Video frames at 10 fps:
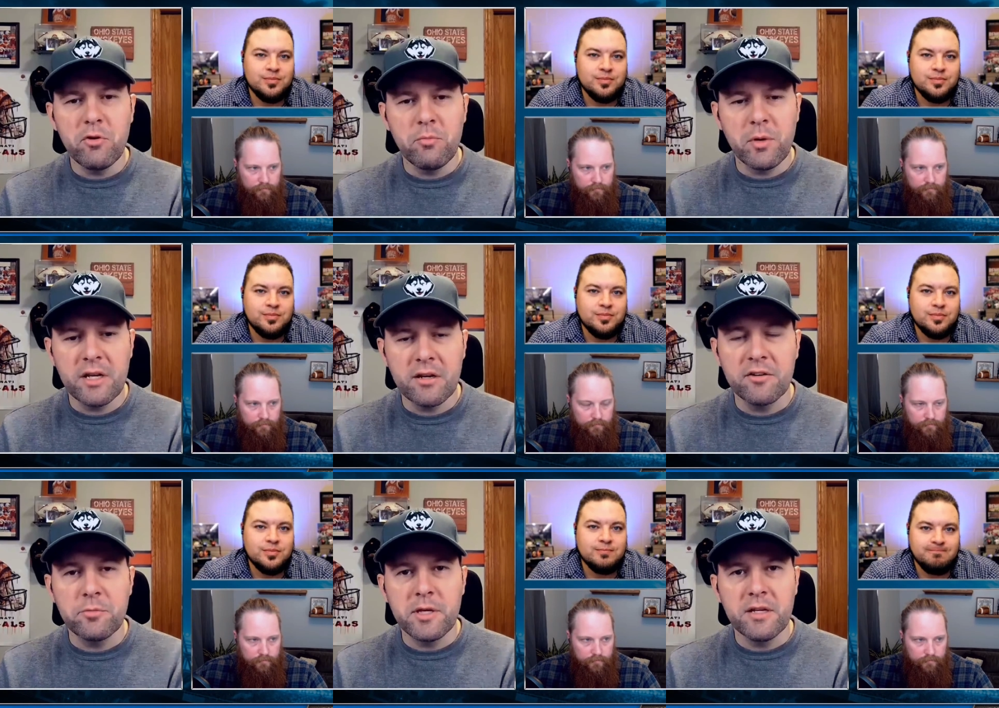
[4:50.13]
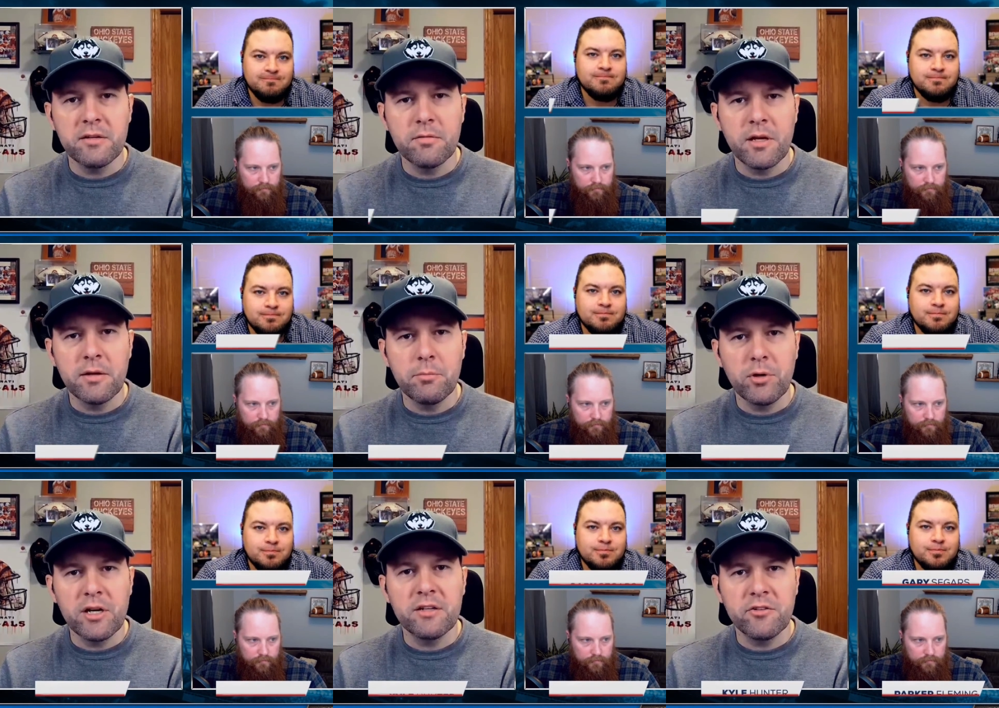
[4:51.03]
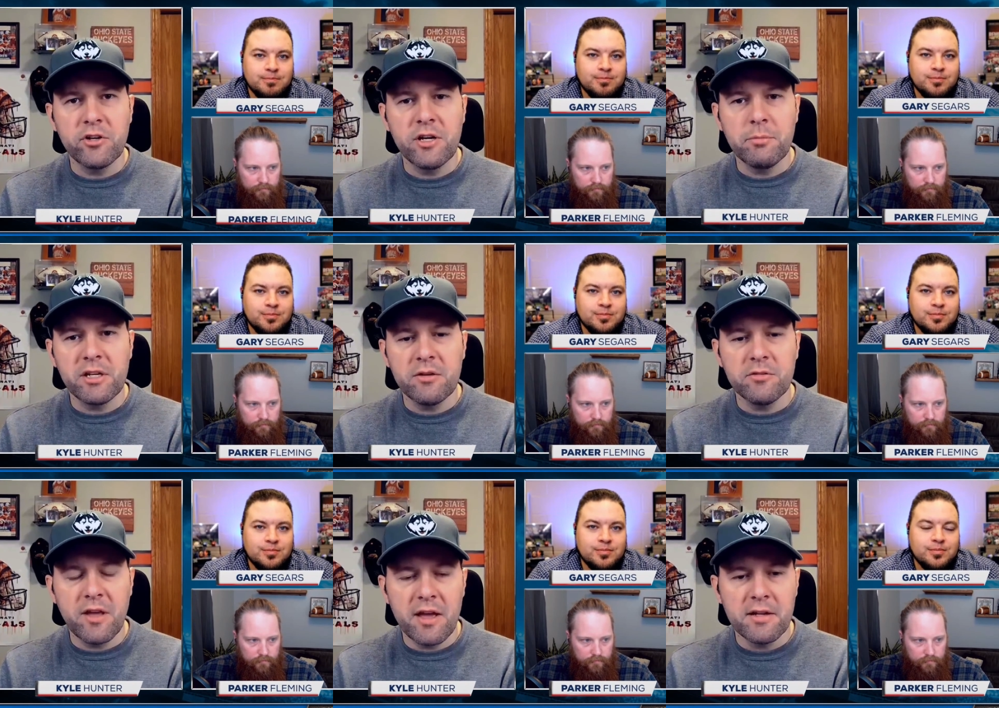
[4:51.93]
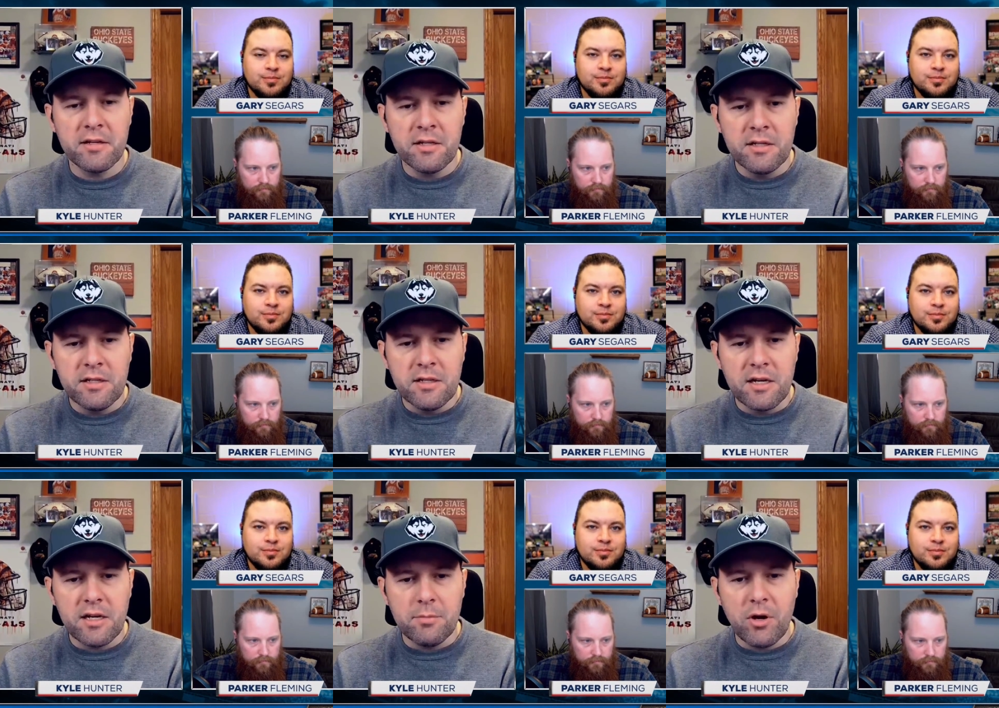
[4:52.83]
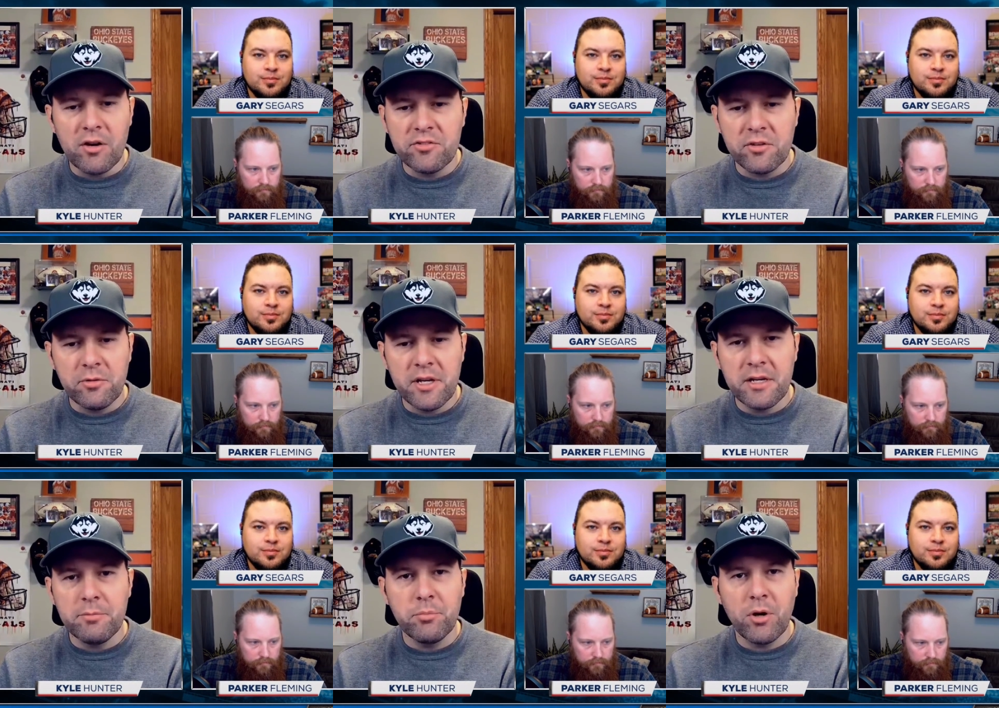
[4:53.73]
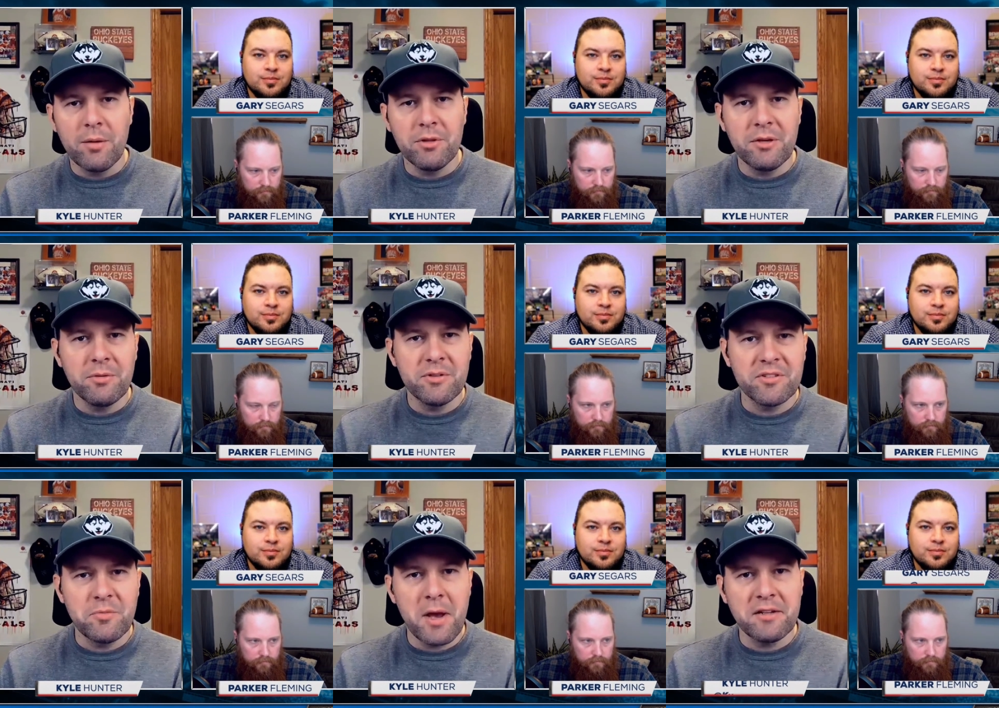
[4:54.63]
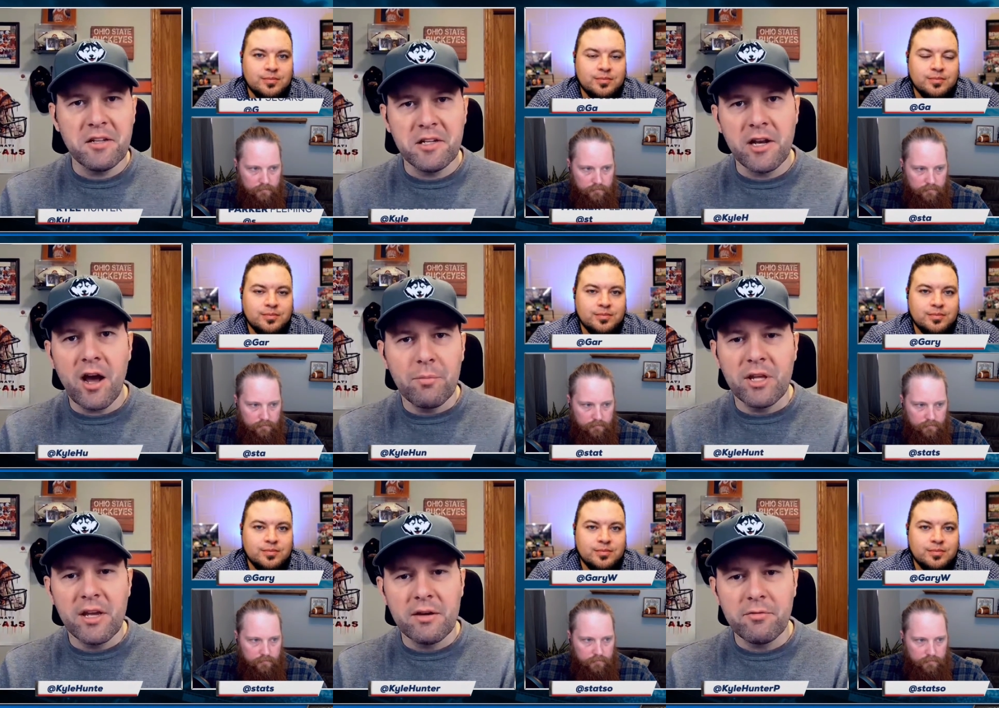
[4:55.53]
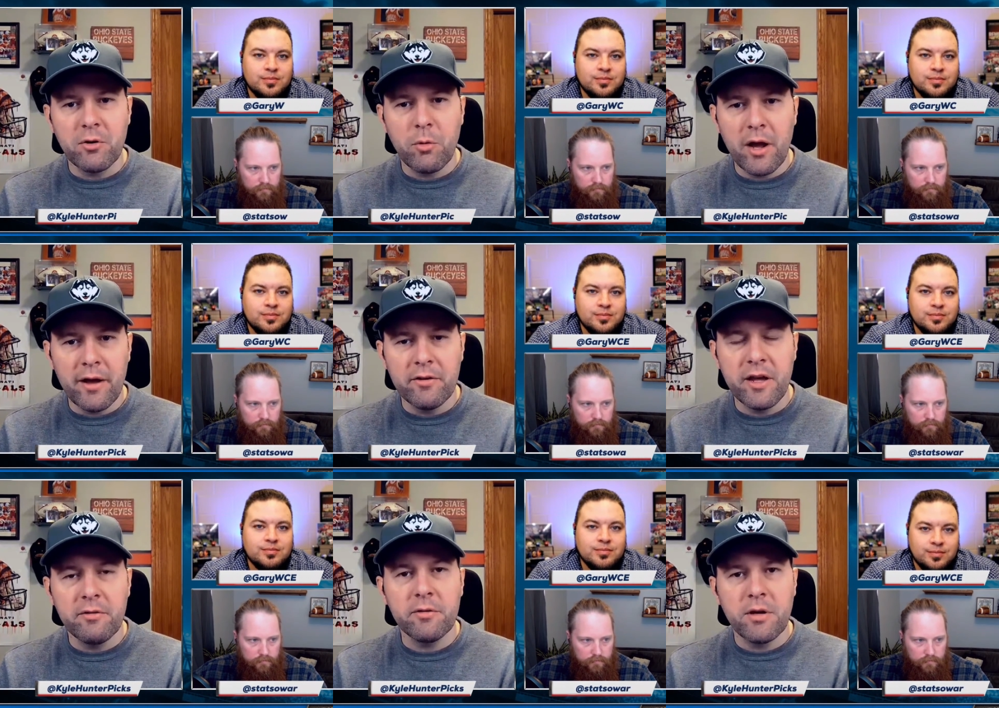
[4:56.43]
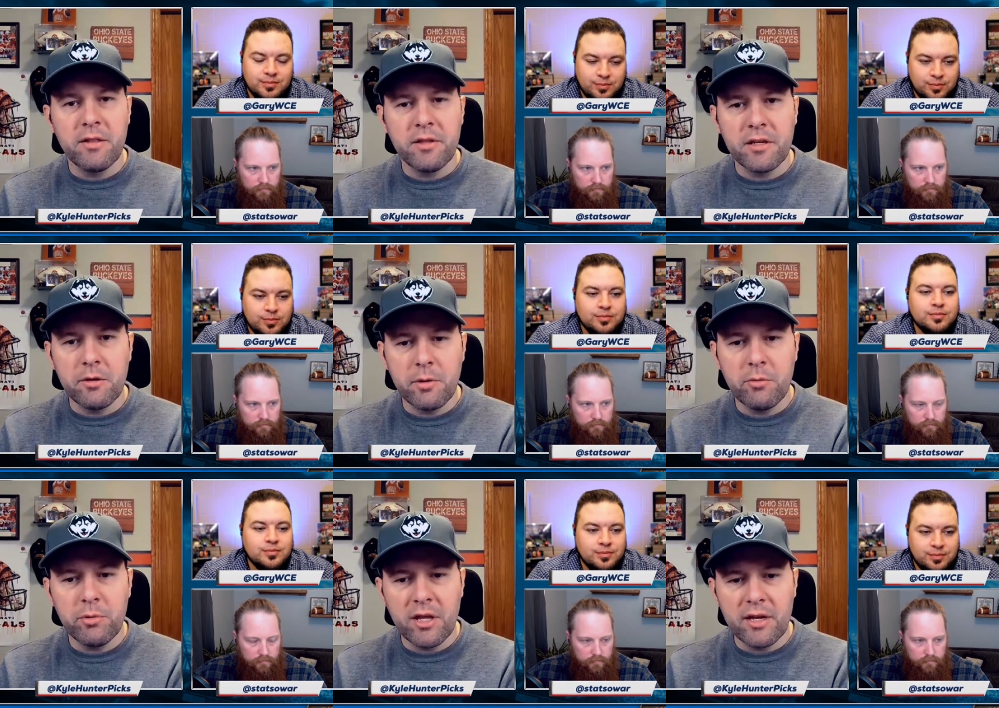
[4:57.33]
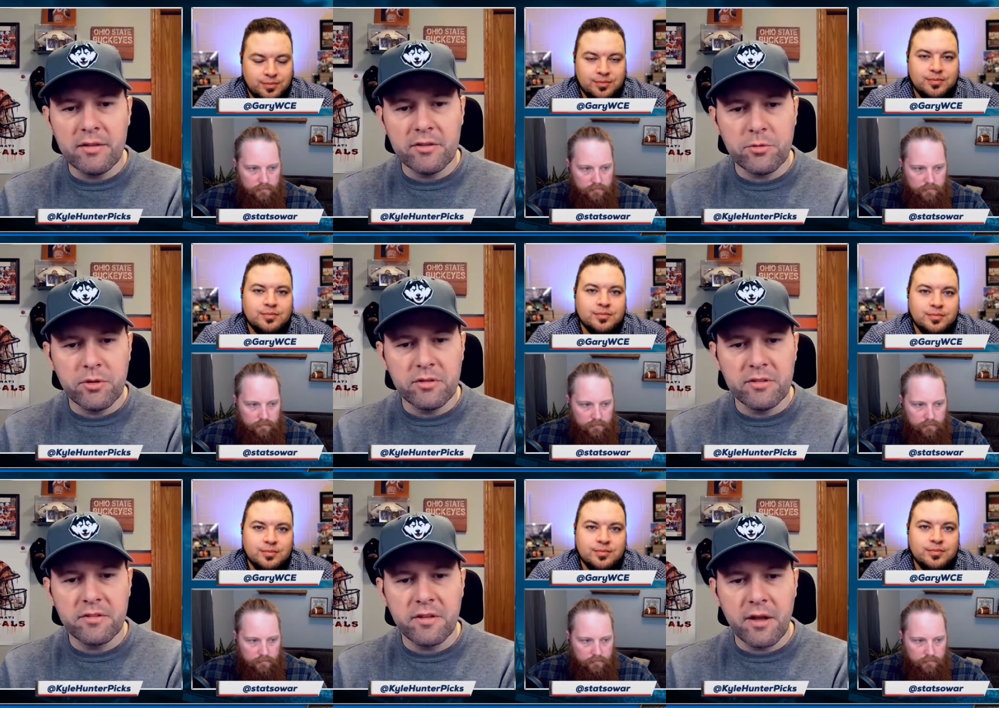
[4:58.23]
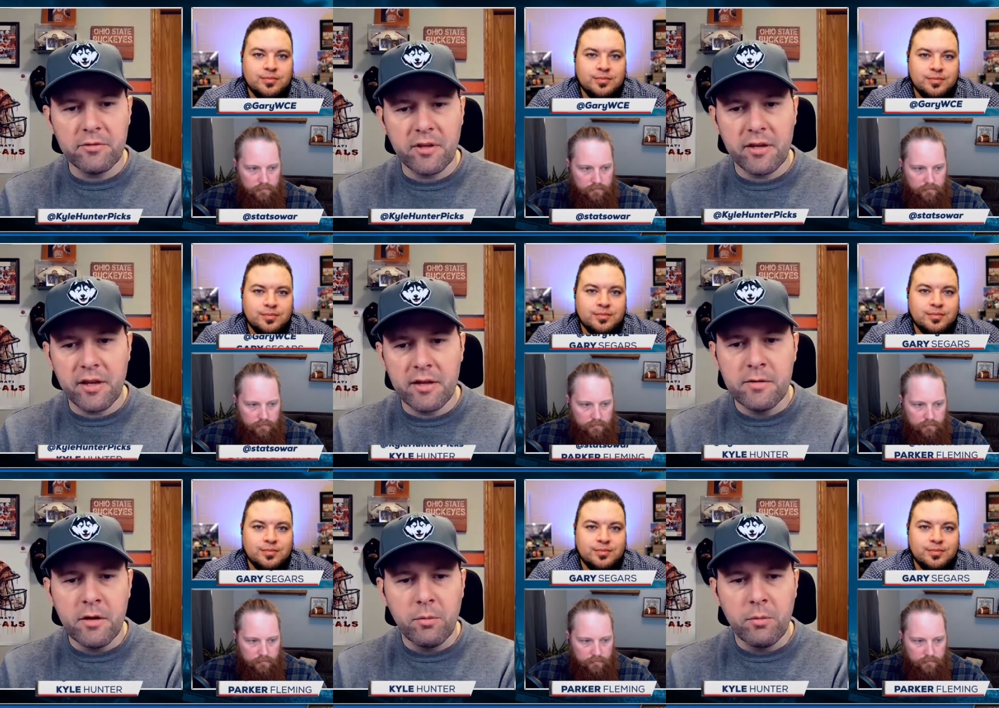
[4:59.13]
Speaker 1: movement here has been pretty extreme, like you said. Austin Reed probably was expected to not play for a while. Now I think he will play in this one, at least it sounds like it.